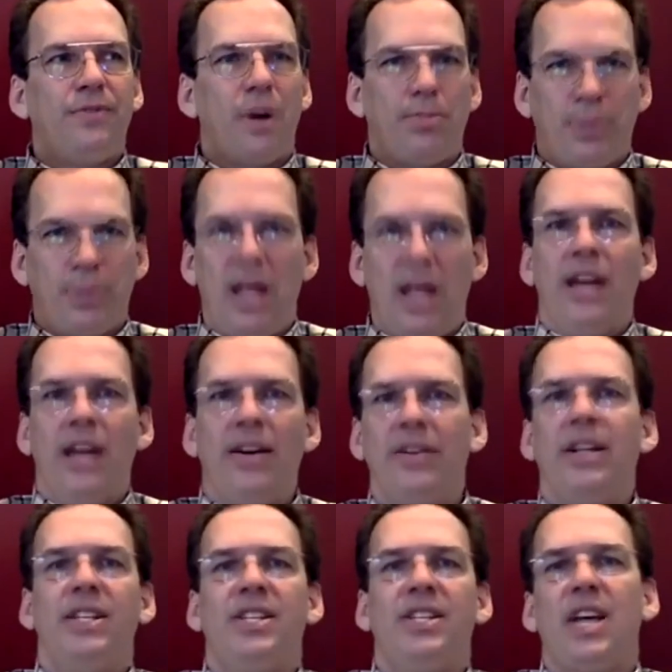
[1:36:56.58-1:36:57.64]

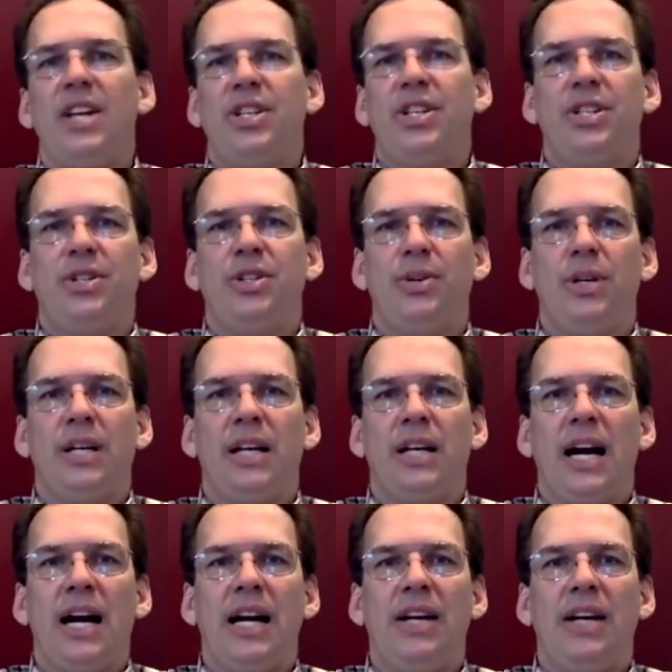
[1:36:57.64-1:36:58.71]
plenary session to a
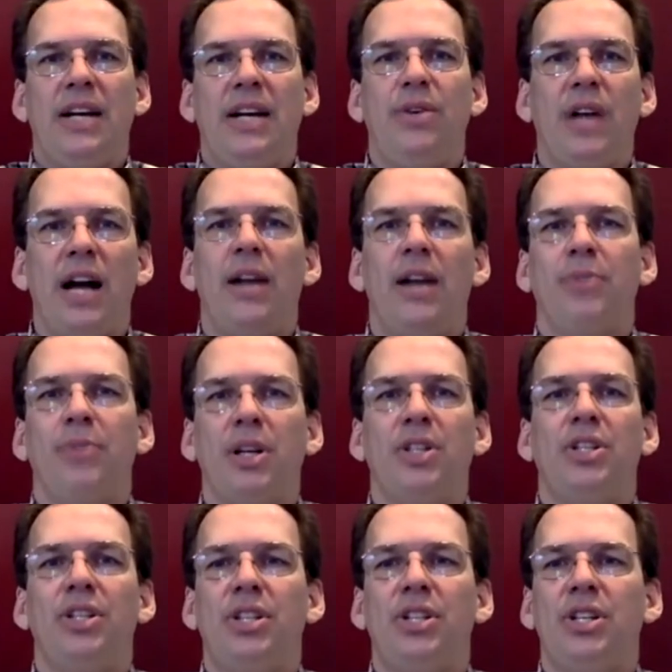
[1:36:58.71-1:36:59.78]
guy who got up there
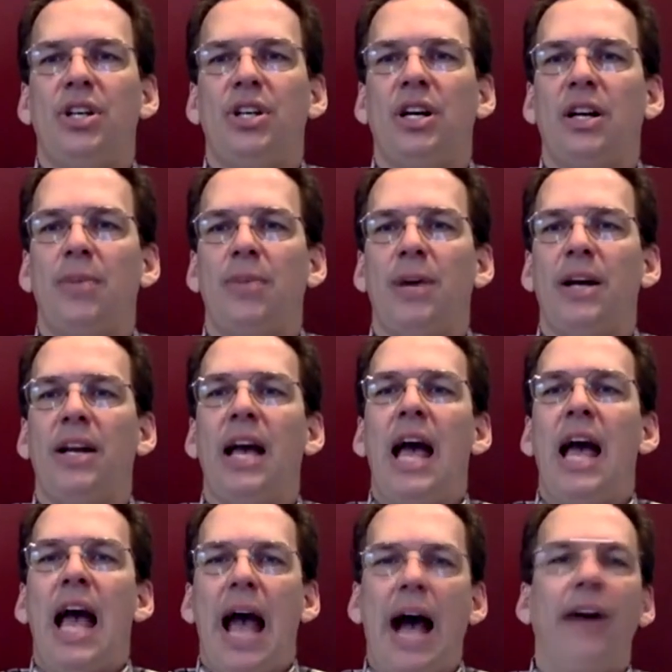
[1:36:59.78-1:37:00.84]
just to talk about
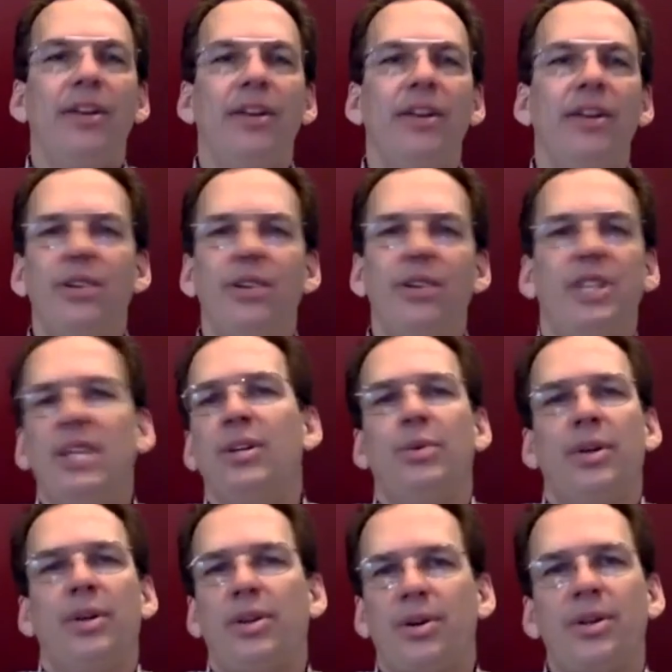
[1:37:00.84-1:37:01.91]
how do you deal
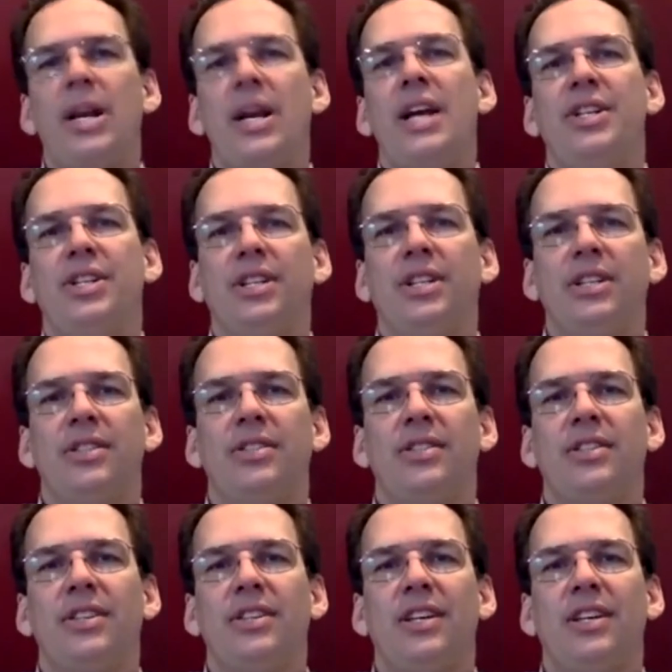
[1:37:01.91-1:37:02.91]
with creationists.